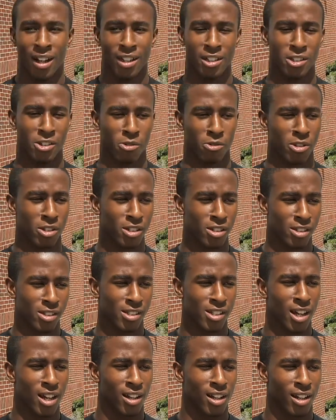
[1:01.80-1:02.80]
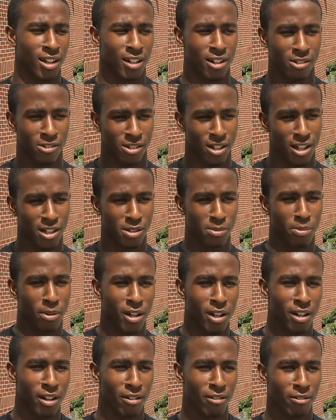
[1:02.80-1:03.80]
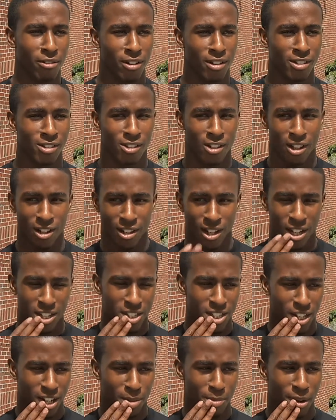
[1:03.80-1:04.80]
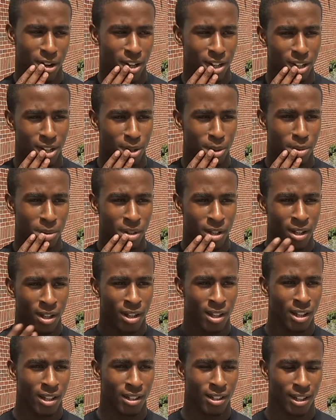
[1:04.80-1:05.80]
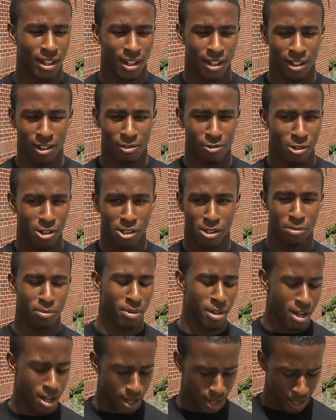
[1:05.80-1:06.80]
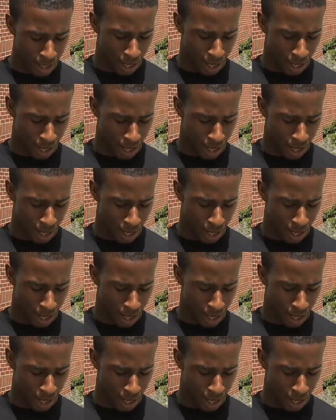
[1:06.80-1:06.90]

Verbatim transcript: I just went to the sideline. It was like it's blood everywhere, so I like checked my lip. Then it wasn't blood.